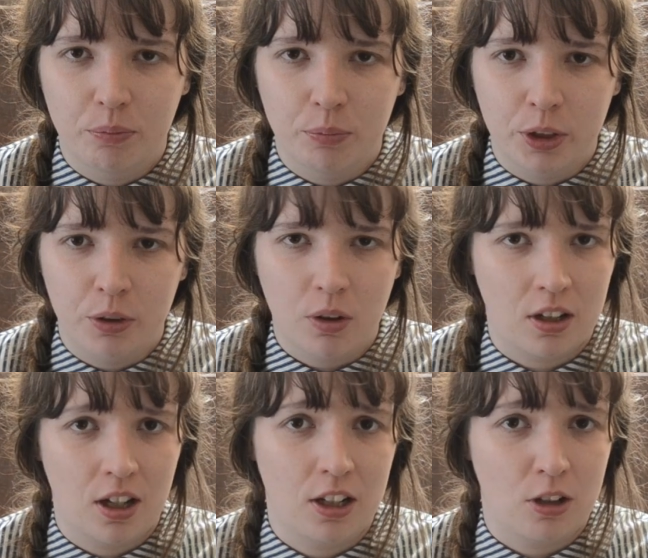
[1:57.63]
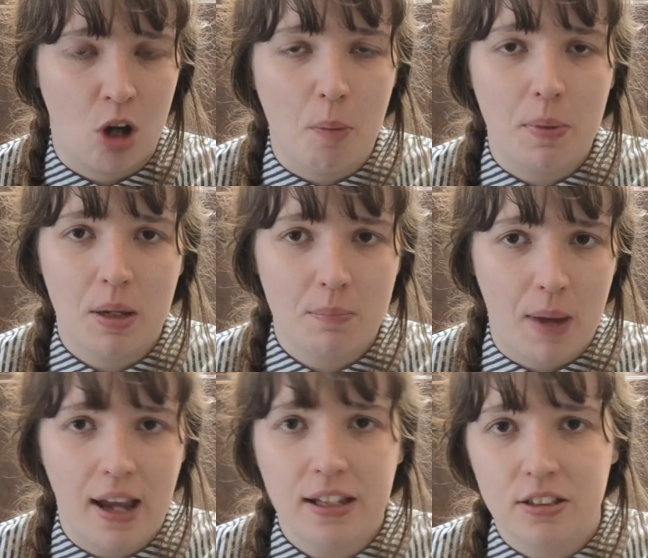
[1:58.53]
you can kind of copy and
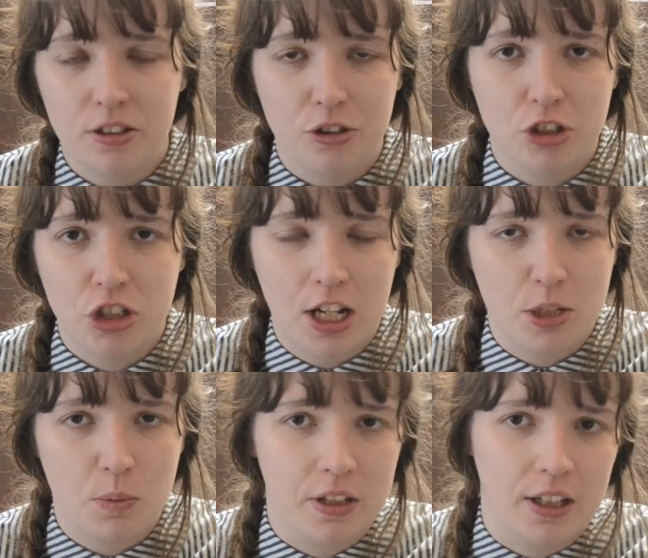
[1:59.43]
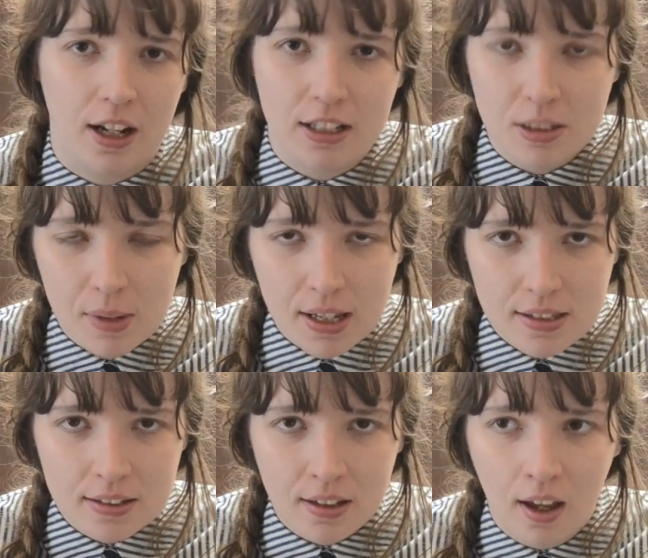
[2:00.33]
paste and just change what the item
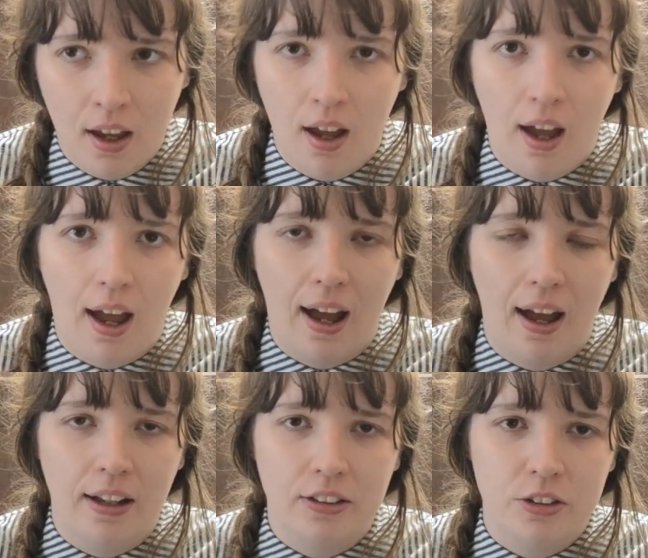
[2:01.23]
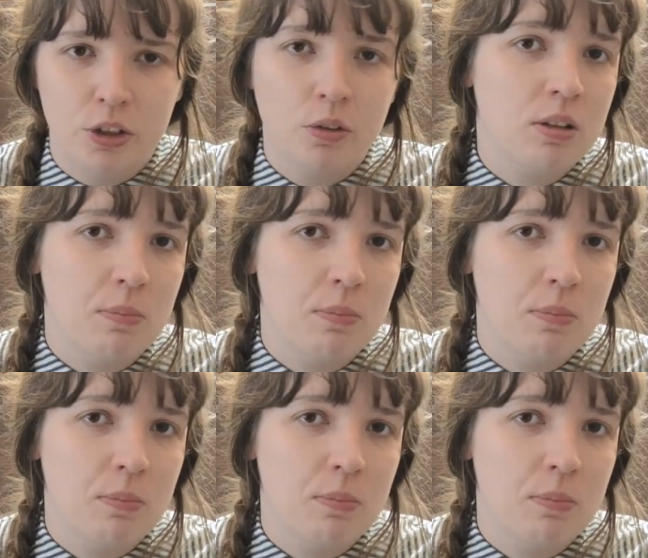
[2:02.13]
is, and you can